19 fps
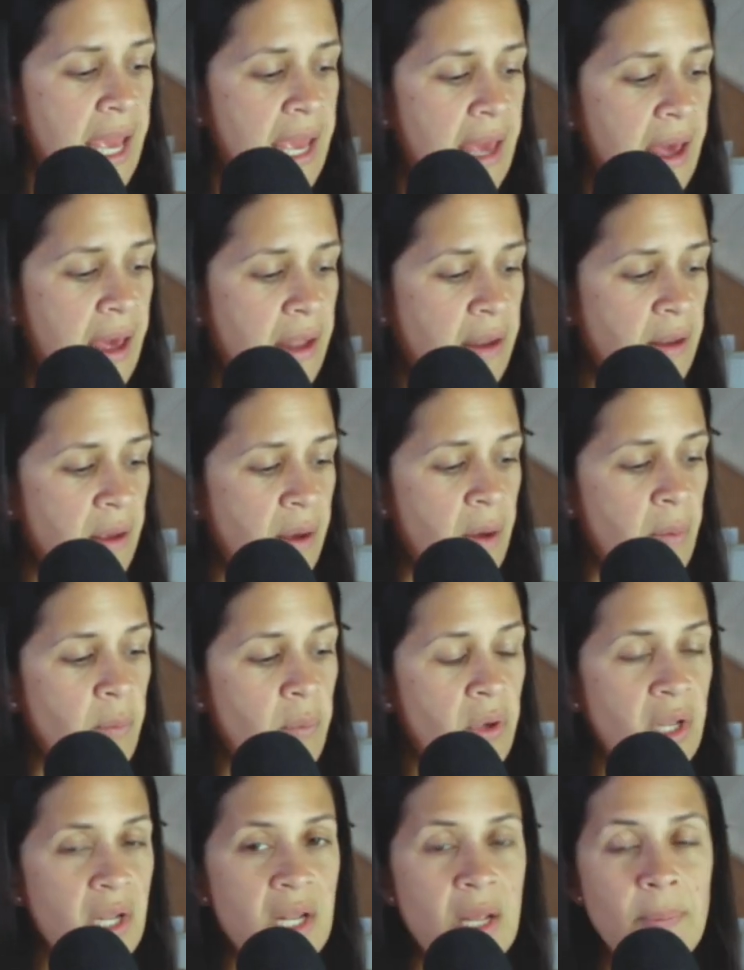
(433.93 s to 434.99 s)
and um,
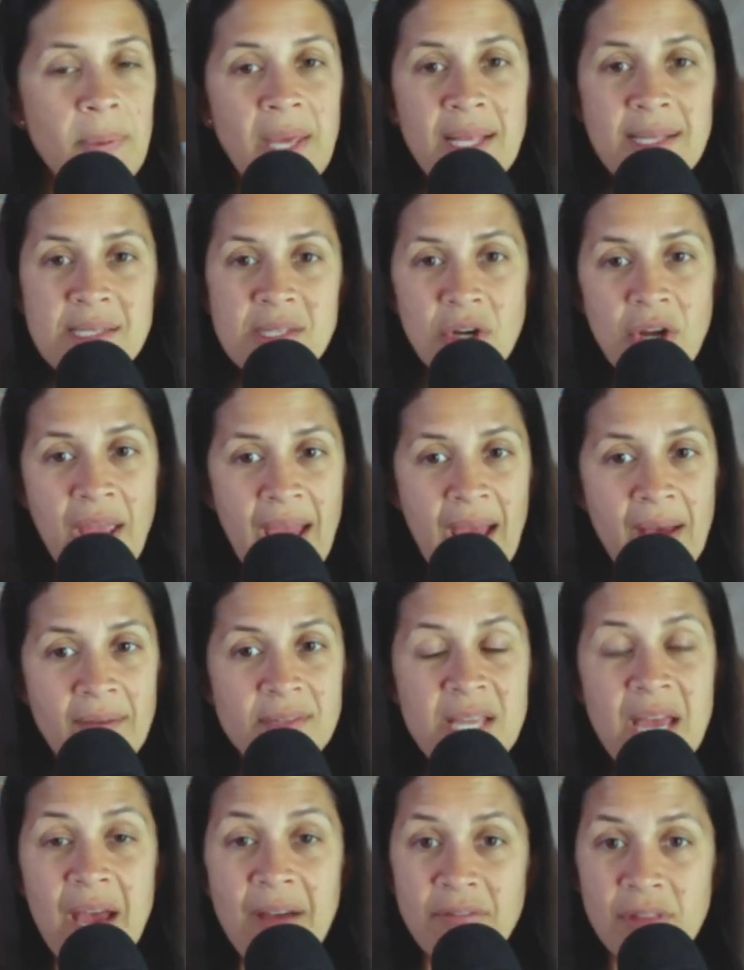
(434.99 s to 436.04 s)
put it up against their
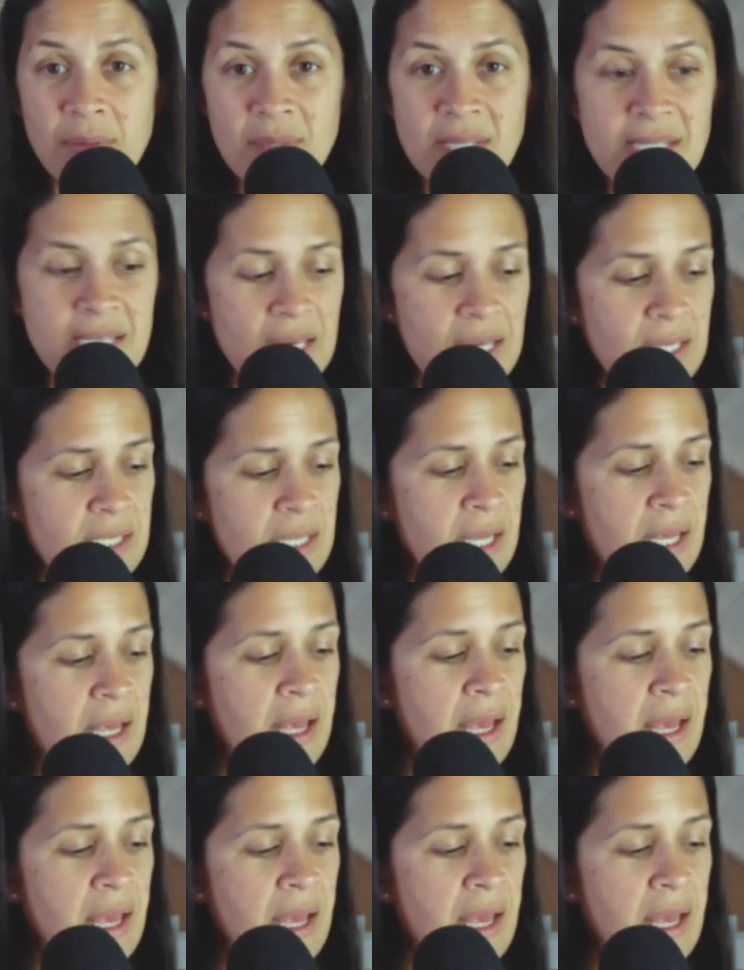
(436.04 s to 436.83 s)
calves, have them sit.